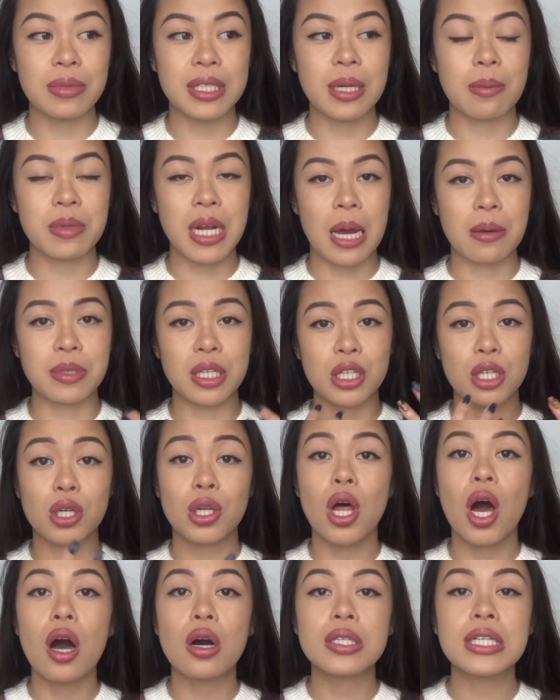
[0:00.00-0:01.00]
Sometimes it's
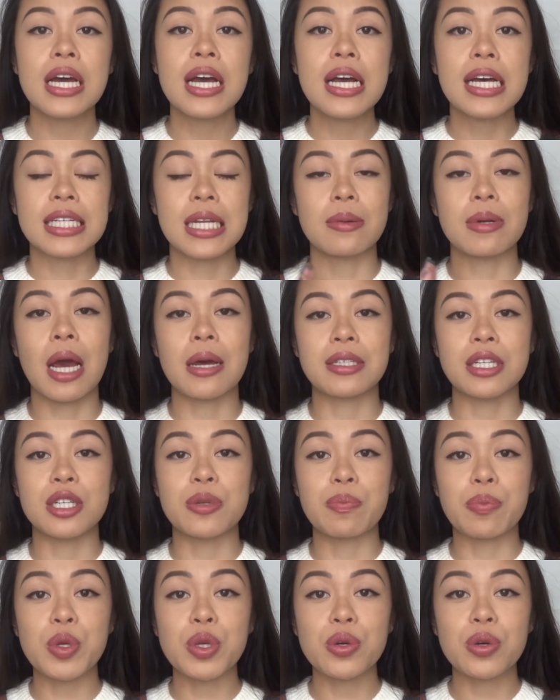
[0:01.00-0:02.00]
clothes, sometimes it's
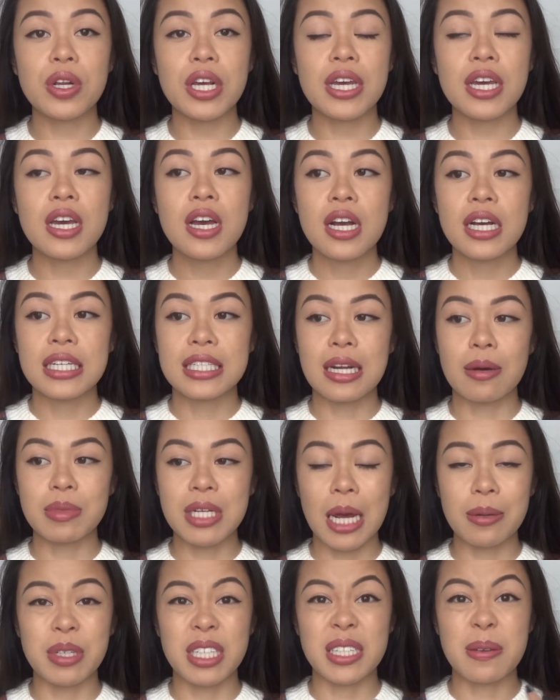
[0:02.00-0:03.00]
beauty,
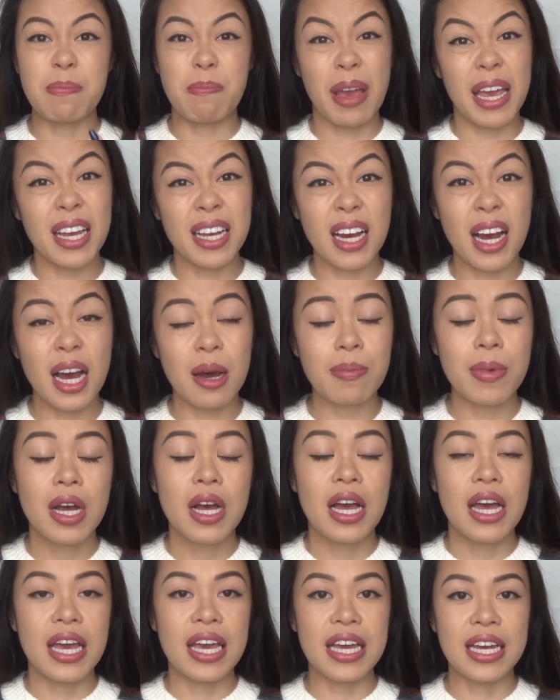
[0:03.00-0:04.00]
sometimes it's makeup.
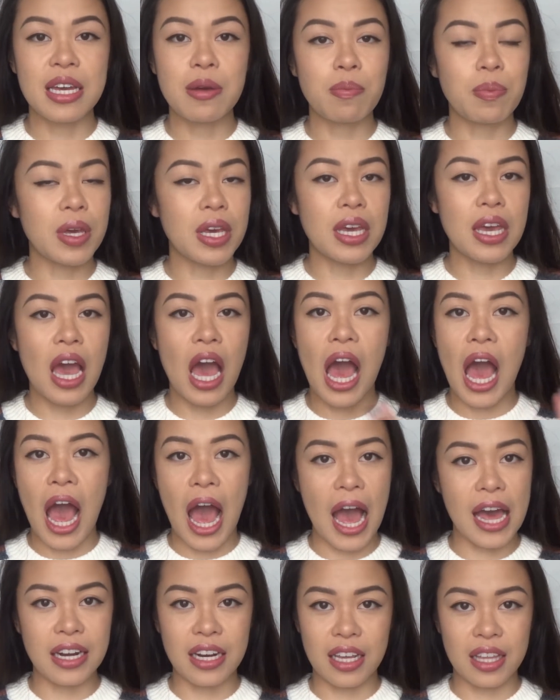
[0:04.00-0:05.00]
It can be
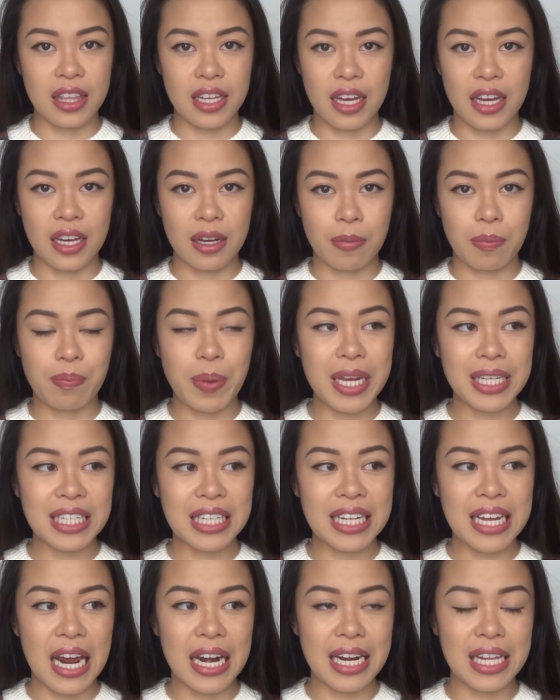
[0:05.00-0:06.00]
anything.
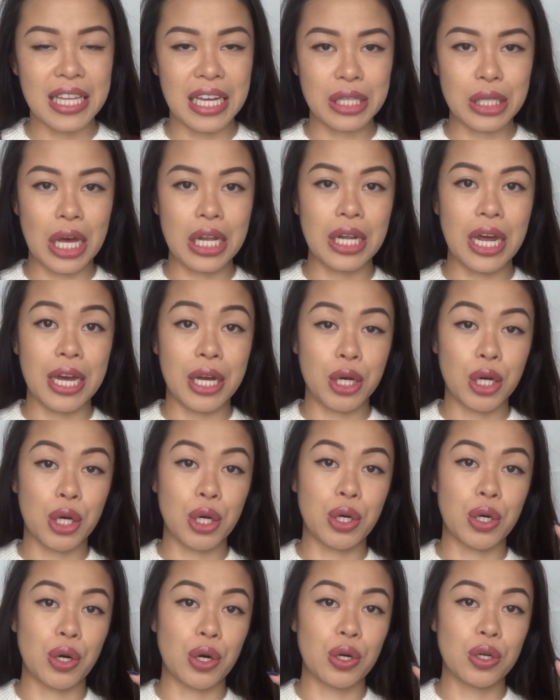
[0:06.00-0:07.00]
Basically anything that like
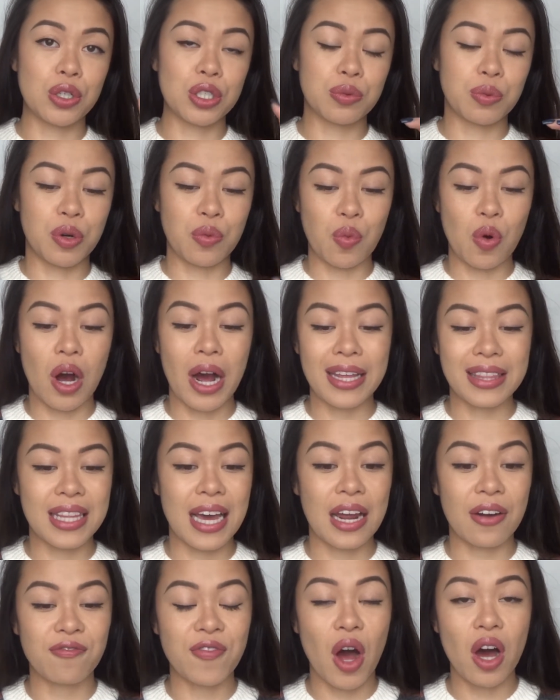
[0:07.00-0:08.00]
girls would want
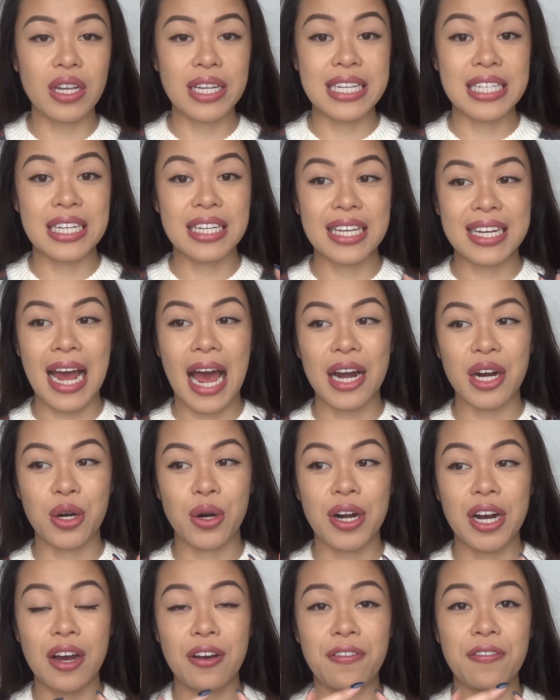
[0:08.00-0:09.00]
that fall into the
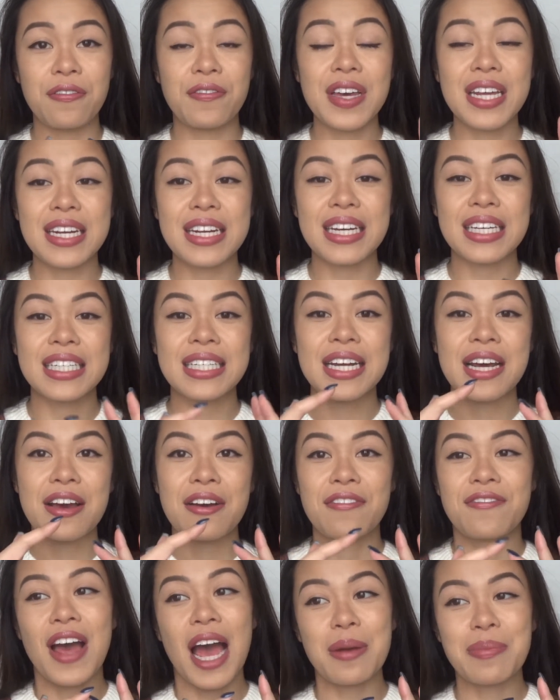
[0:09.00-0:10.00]
category of fitness,
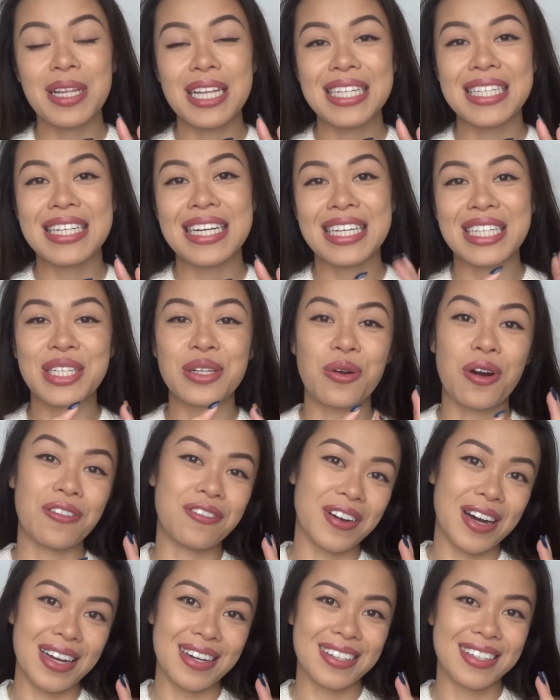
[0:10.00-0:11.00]
fabulousness, or
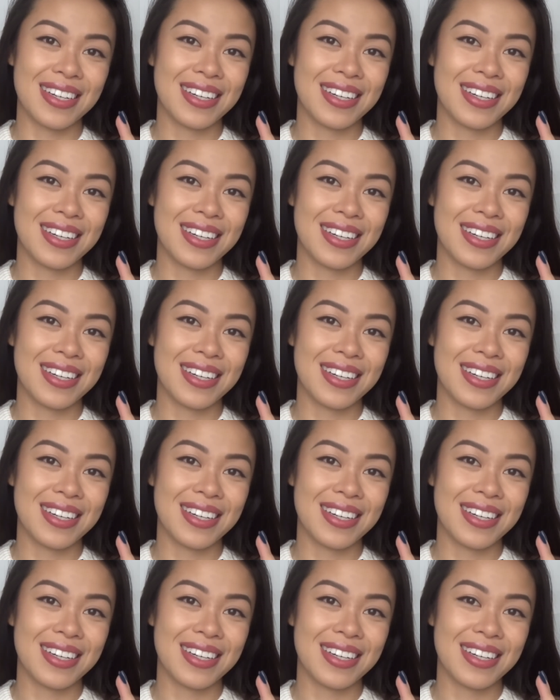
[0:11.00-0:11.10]
fun.